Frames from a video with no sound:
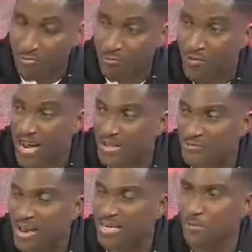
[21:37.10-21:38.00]
Very,
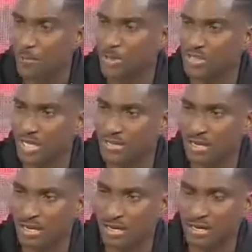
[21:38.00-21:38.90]
very important.
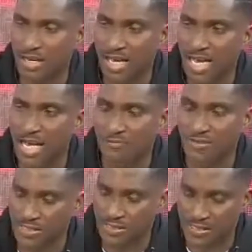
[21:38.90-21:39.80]

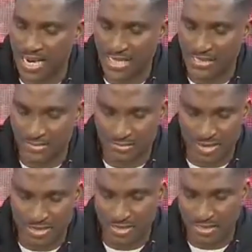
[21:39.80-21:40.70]
If the slide is
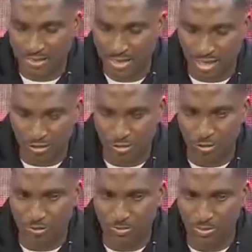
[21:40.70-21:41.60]
ready, they can
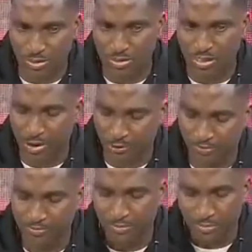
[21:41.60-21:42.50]
show it now.
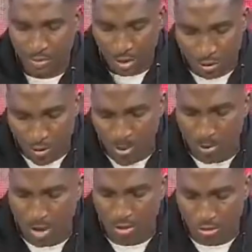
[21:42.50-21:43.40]

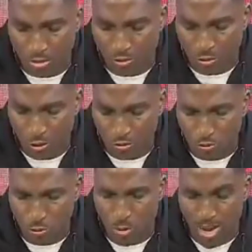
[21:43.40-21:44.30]
Number one, shortcut
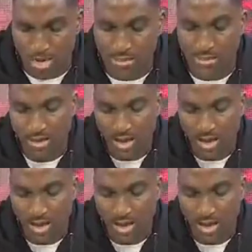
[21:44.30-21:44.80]
to wealth.